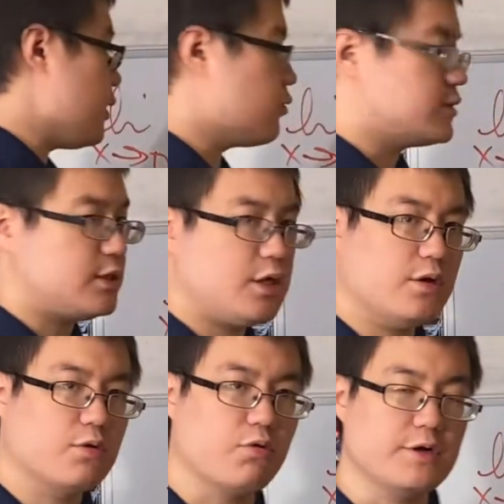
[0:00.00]
angle
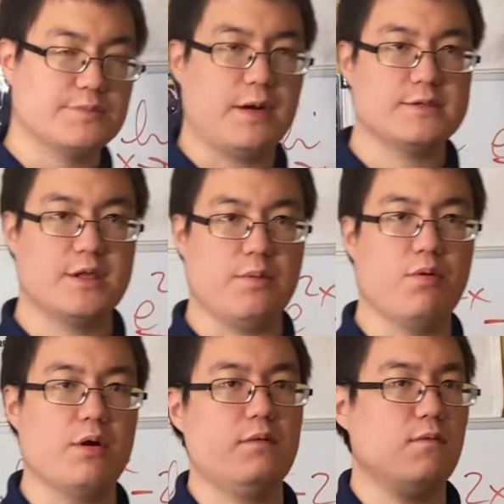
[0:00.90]
0 corresponds to the
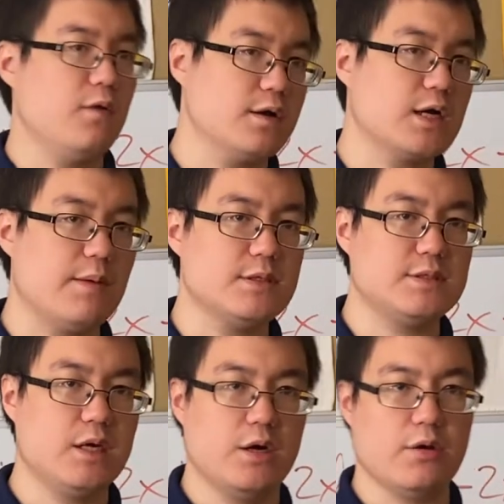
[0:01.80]
point 1 comma
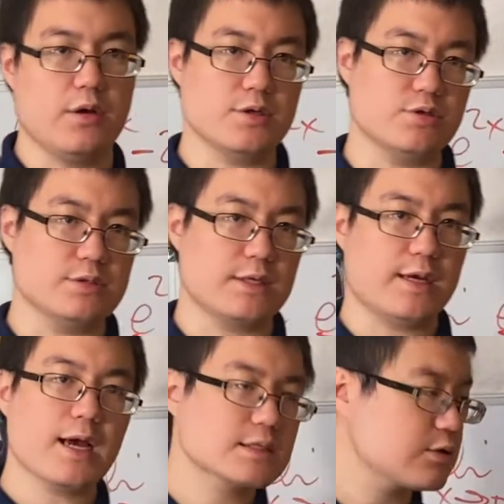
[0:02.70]
0, and you choose the
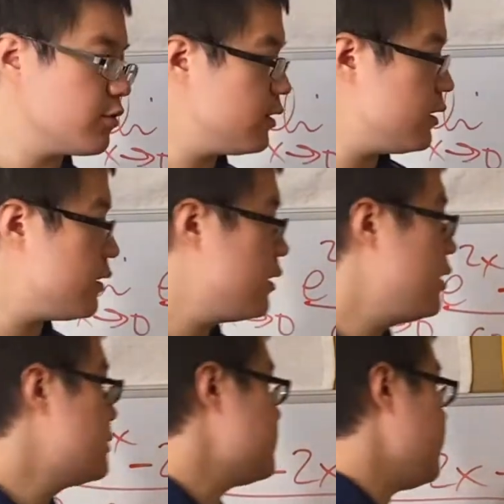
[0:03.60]
x coordinate.
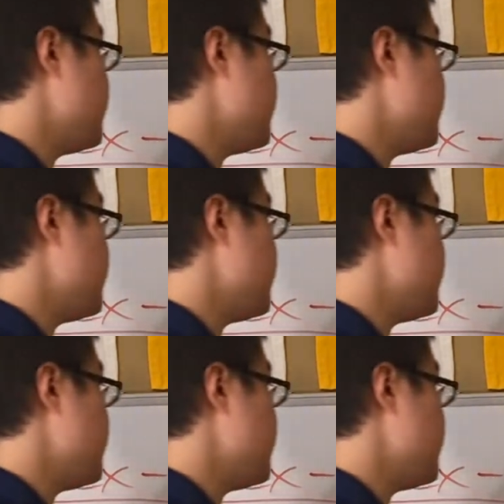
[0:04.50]
So